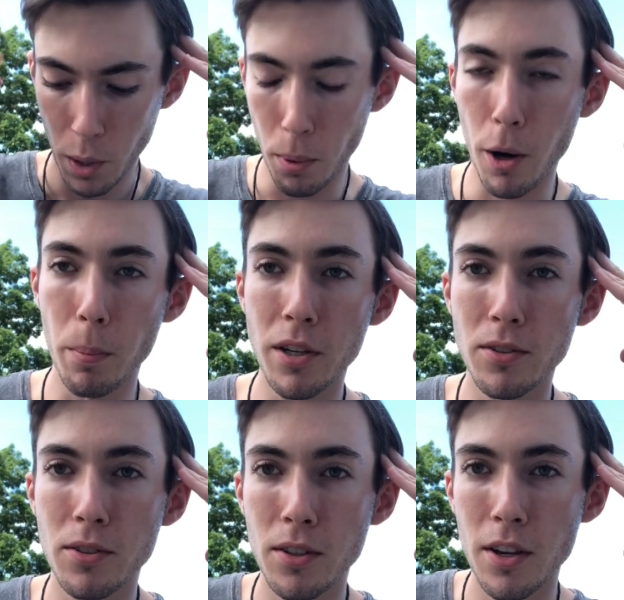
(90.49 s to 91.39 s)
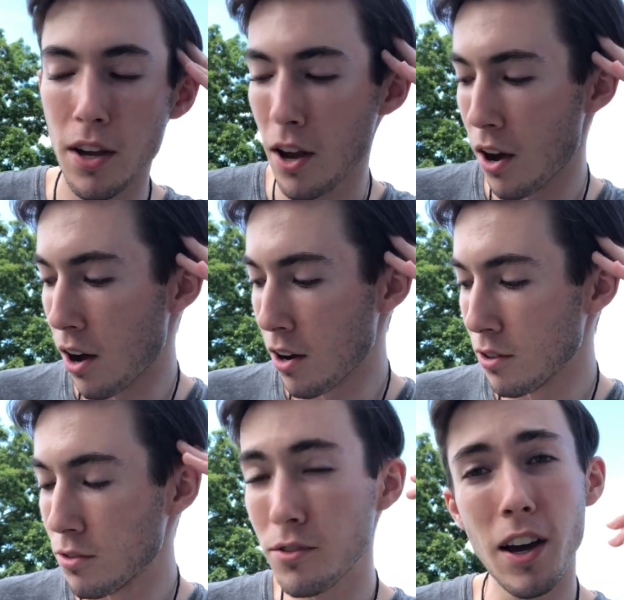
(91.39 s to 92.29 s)
purpose
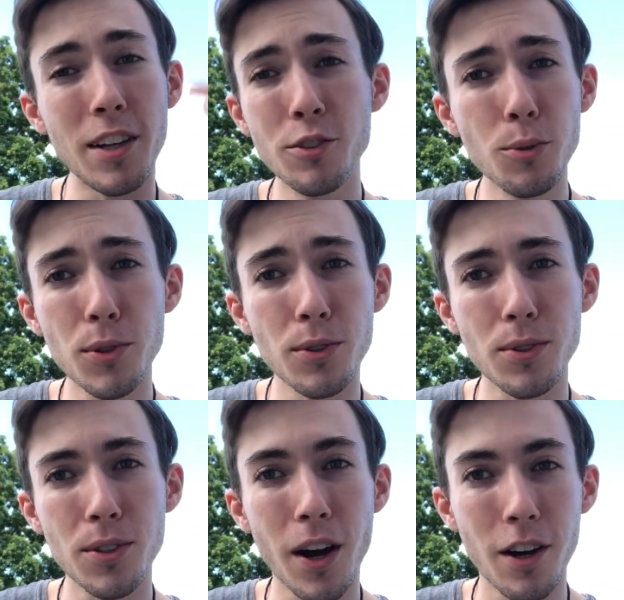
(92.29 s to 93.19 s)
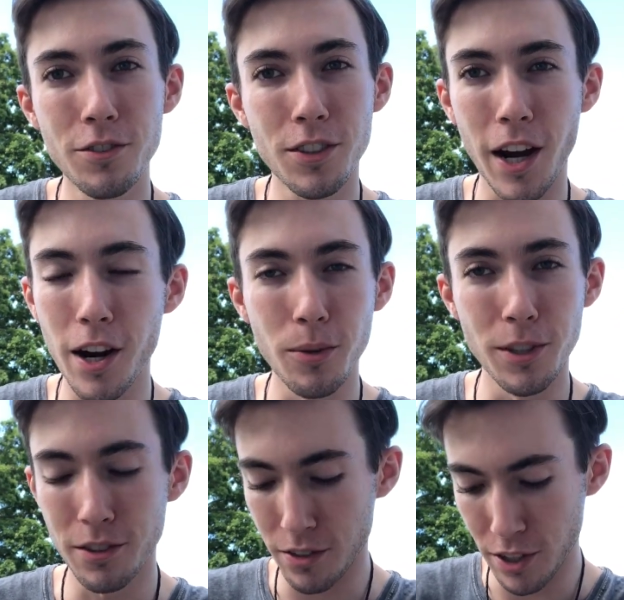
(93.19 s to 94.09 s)
of and uses of tarot
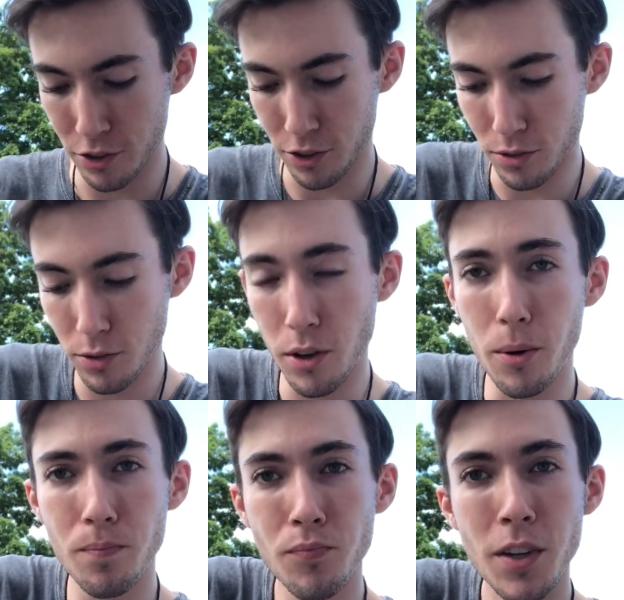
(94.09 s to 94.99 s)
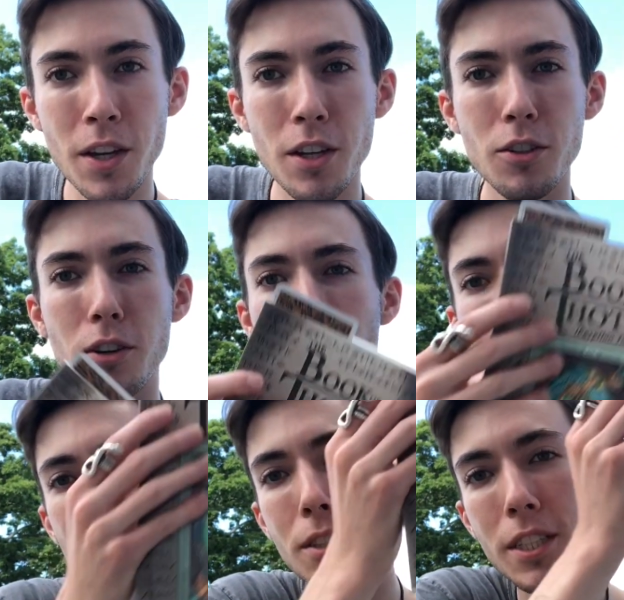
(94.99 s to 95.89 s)
and divination. So
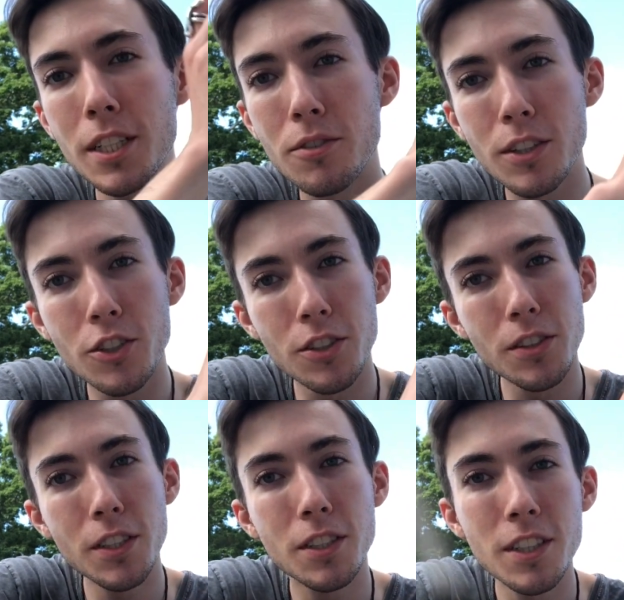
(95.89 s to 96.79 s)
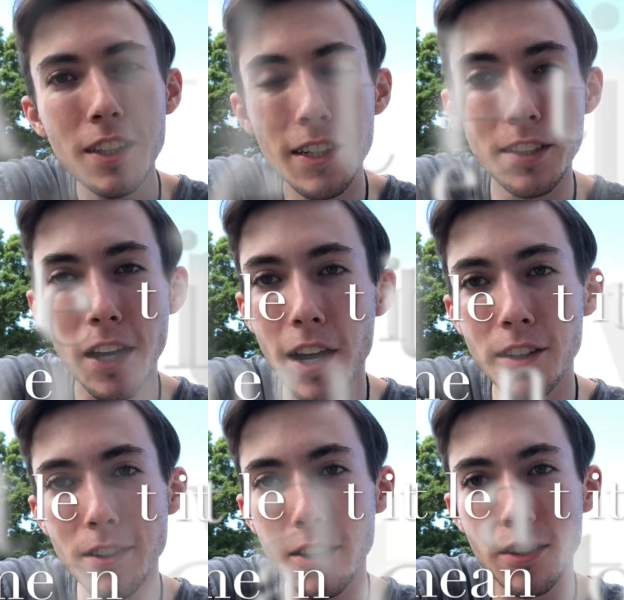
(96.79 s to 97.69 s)
Crowley really originally didn't
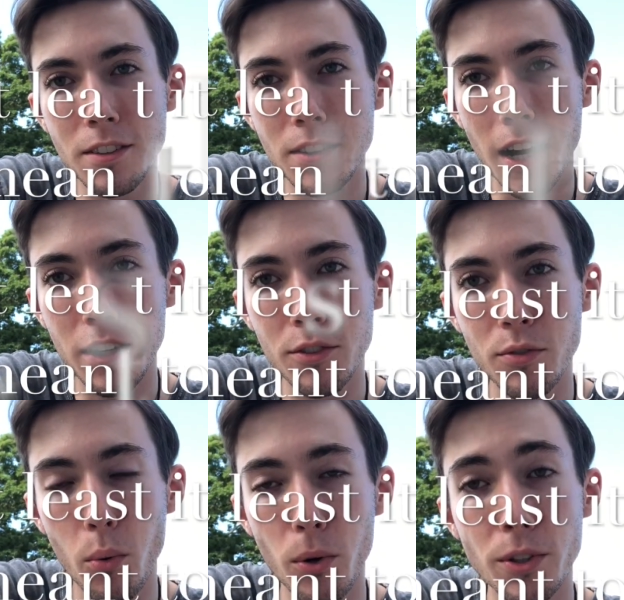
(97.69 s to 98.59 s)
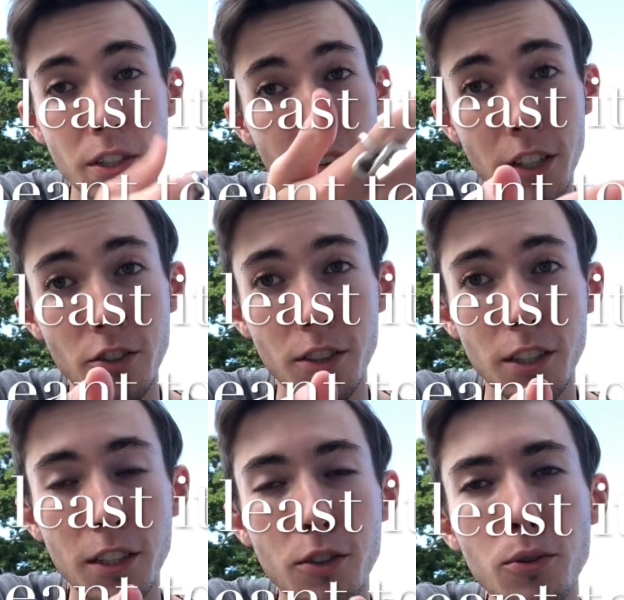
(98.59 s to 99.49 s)
intend his deck for divination.
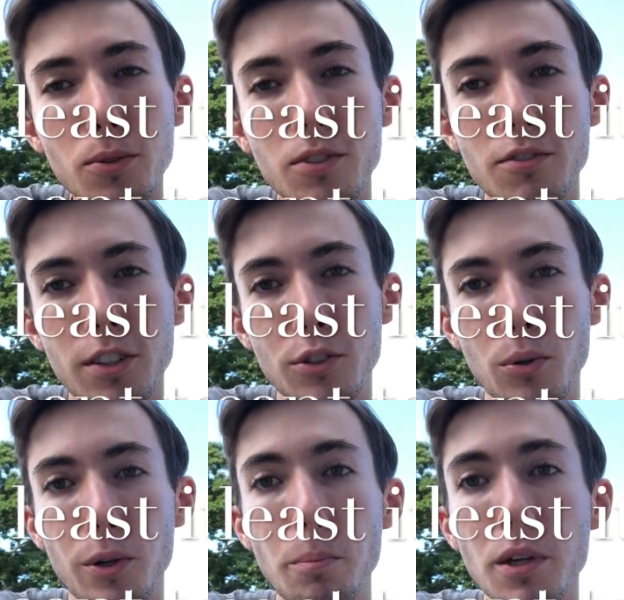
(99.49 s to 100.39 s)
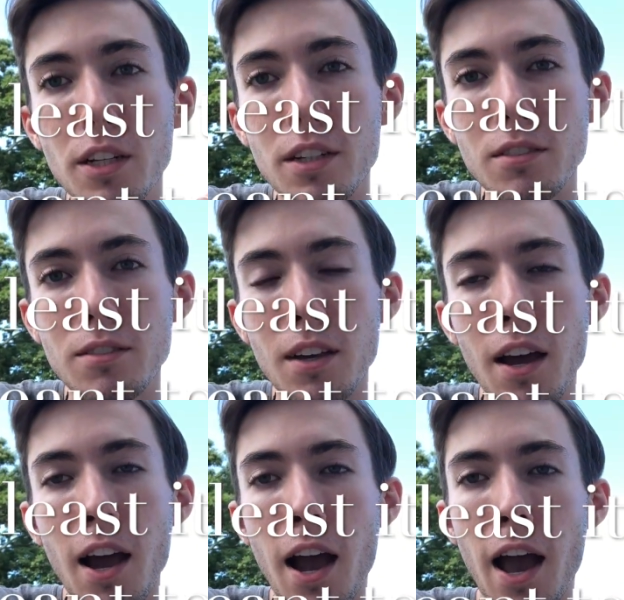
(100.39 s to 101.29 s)
He includes divinatory meanings
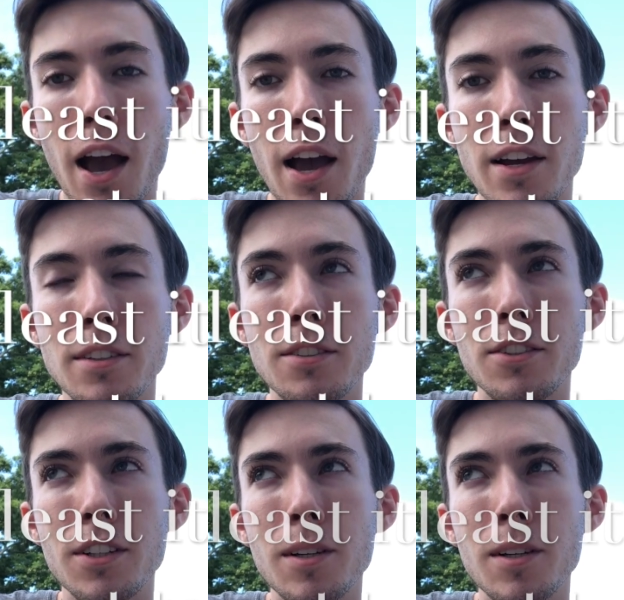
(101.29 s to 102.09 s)
and